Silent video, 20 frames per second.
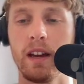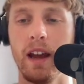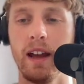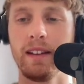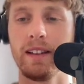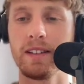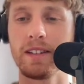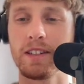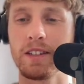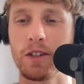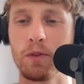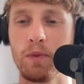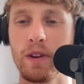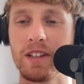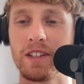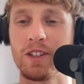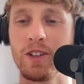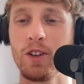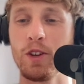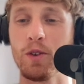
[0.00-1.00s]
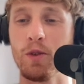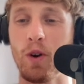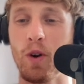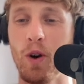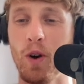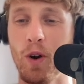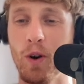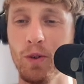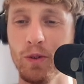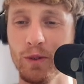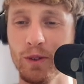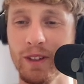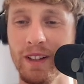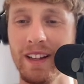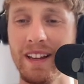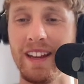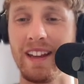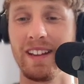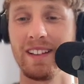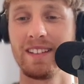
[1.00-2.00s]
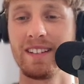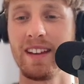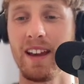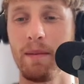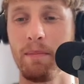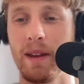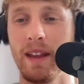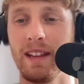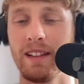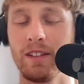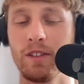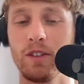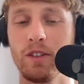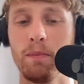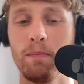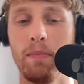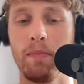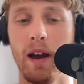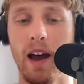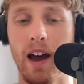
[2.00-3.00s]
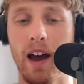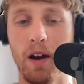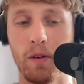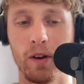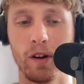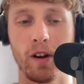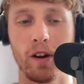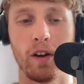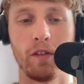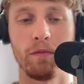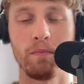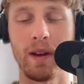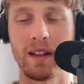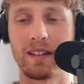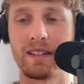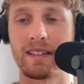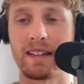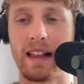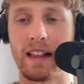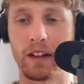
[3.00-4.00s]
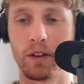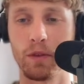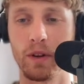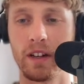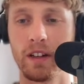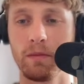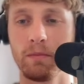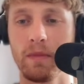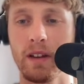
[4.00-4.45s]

And this is the reason you only tap into the power of Meta's algorithm